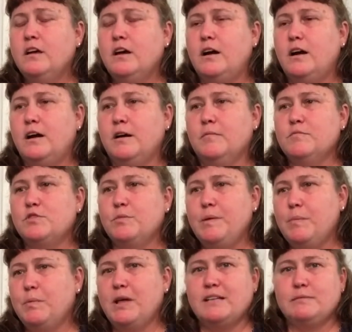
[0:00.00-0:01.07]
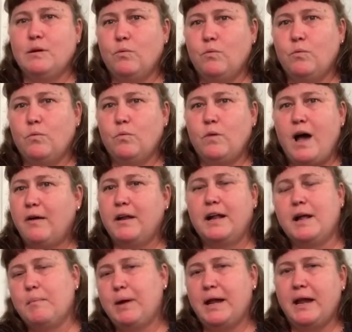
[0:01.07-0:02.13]
Um, so people ask me, how did I
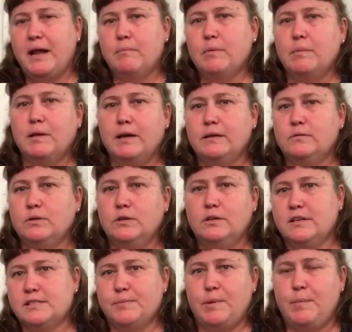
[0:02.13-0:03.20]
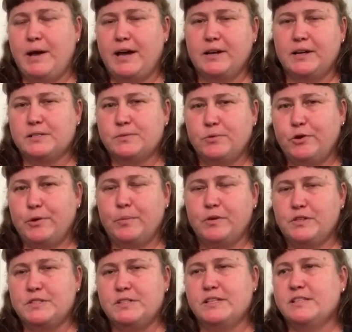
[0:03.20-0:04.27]
get my name? I'm like, well, because I'm a badass warrior
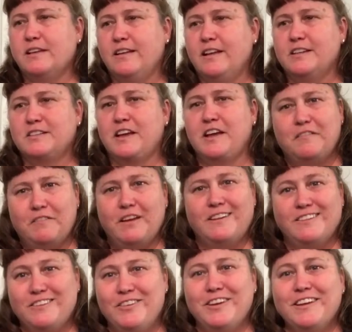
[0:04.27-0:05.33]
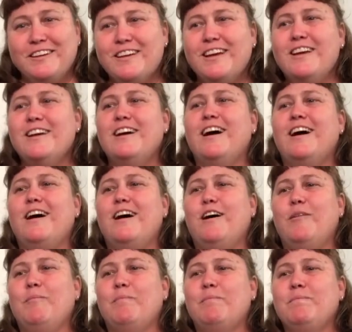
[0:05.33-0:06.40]
princess, and that's kind of the end of it.
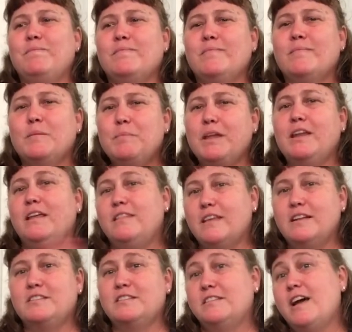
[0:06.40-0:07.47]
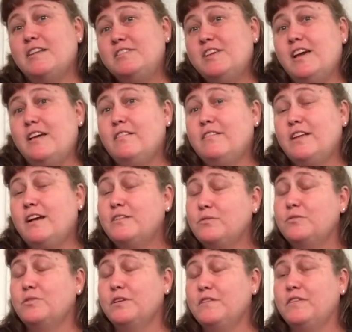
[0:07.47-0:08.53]
Um, but that's that's it. That
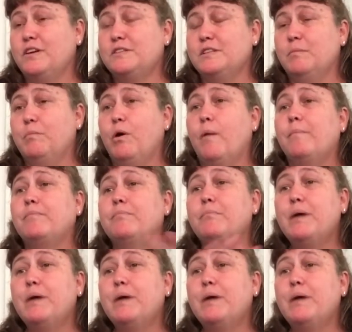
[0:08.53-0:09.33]
was really very simple.